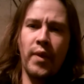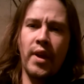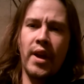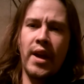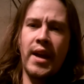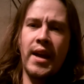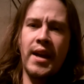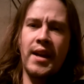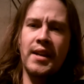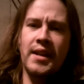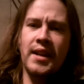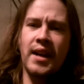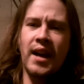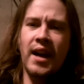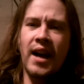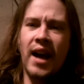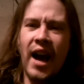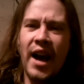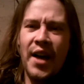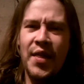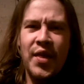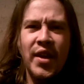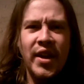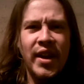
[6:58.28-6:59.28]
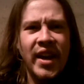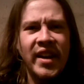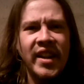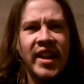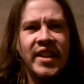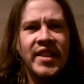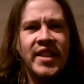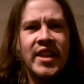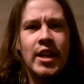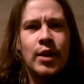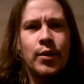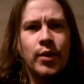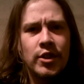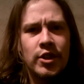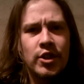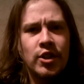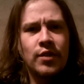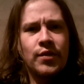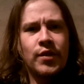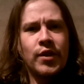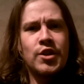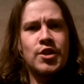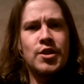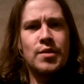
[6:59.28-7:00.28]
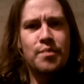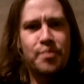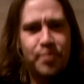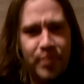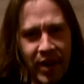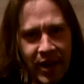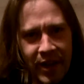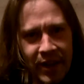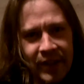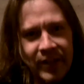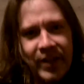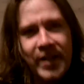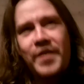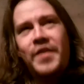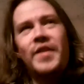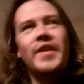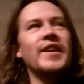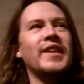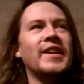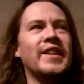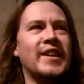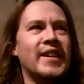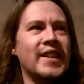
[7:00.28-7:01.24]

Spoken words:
And I think I like the original version better. I think